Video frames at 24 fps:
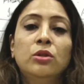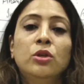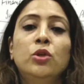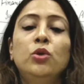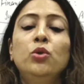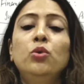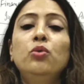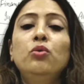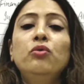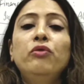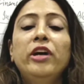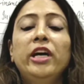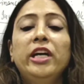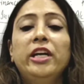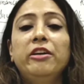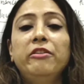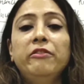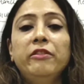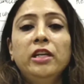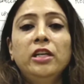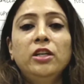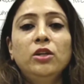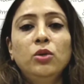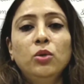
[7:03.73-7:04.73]
You very
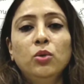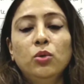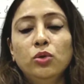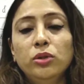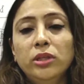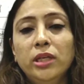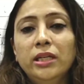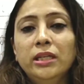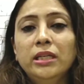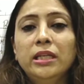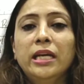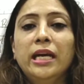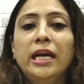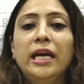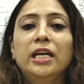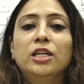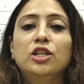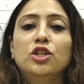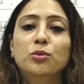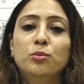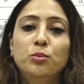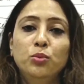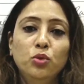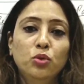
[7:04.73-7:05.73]
well know that
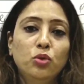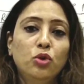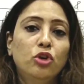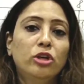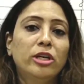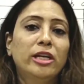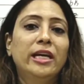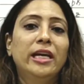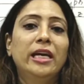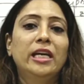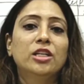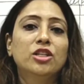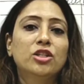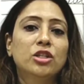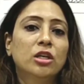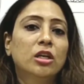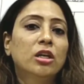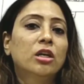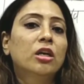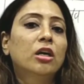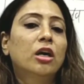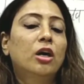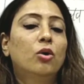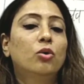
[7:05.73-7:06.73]
cash book or cash
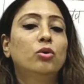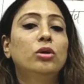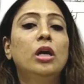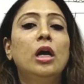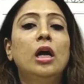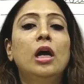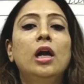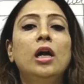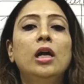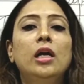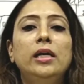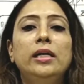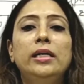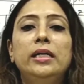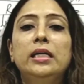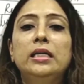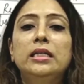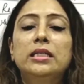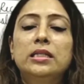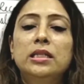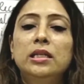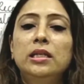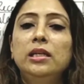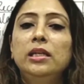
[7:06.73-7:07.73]
account
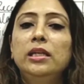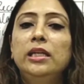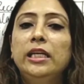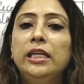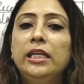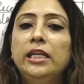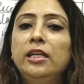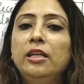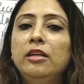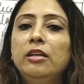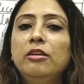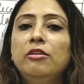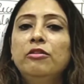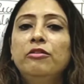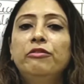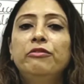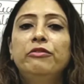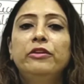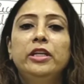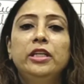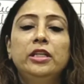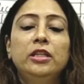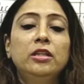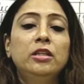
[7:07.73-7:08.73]
doesn't deal
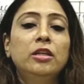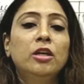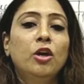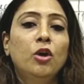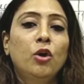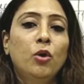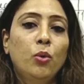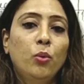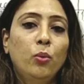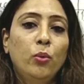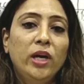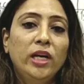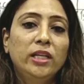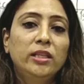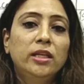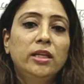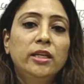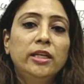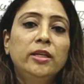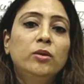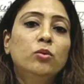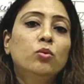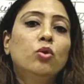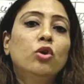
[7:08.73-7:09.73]
with whether
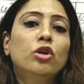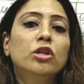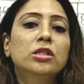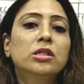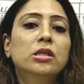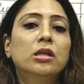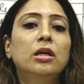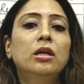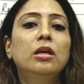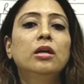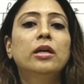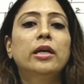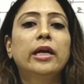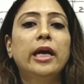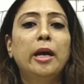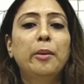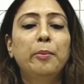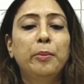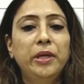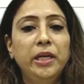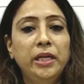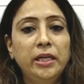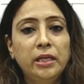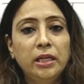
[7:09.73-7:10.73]
it was a
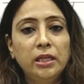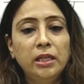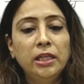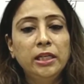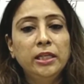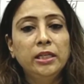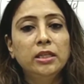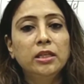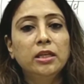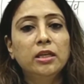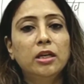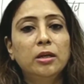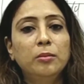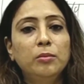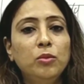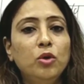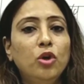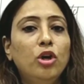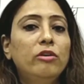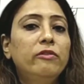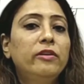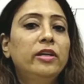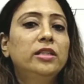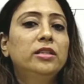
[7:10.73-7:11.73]
capital income
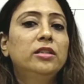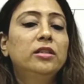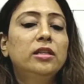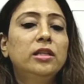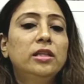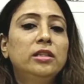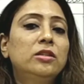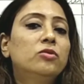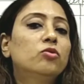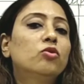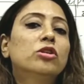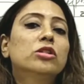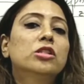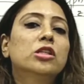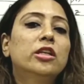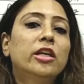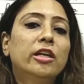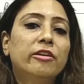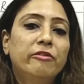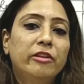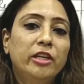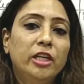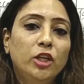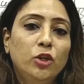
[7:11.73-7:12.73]
or whether it was a
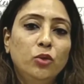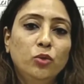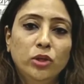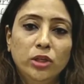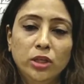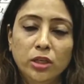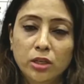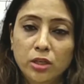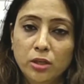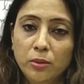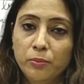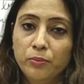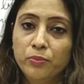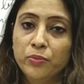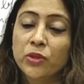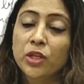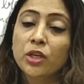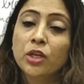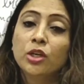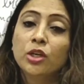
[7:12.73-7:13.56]
revenue income.